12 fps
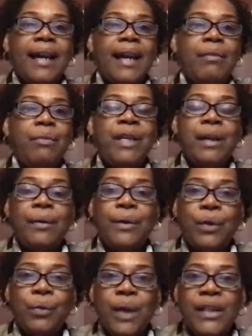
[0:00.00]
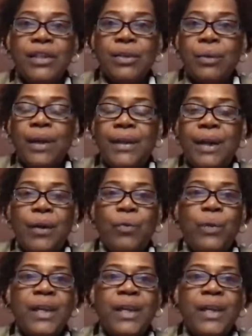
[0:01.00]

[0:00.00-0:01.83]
And we don't know what's going on.